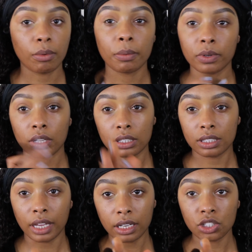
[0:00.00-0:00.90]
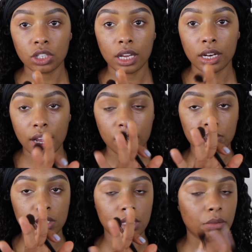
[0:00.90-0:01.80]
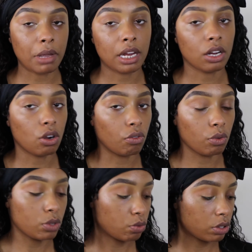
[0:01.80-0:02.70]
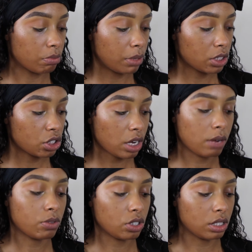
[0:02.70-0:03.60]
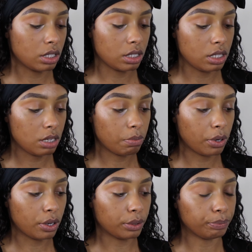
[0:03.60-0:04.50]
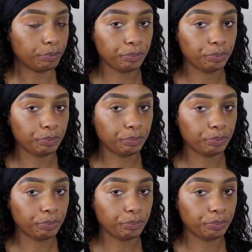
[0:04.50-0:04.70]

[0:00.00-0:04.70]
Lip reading: remember the second shade I was debating over, which was Mugshot, which is this deeper,